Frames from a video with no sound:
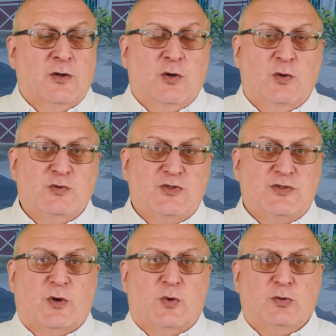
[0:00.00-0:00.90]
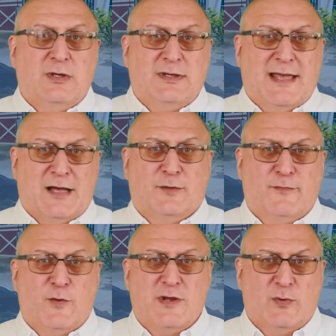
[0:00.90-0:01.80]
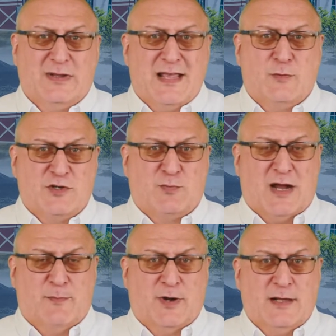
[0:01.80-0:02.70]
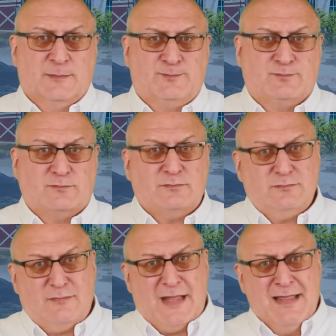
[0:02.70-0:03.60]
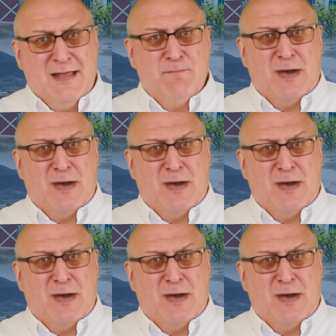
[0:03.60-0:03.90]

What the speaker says: who sold California relinquished property and then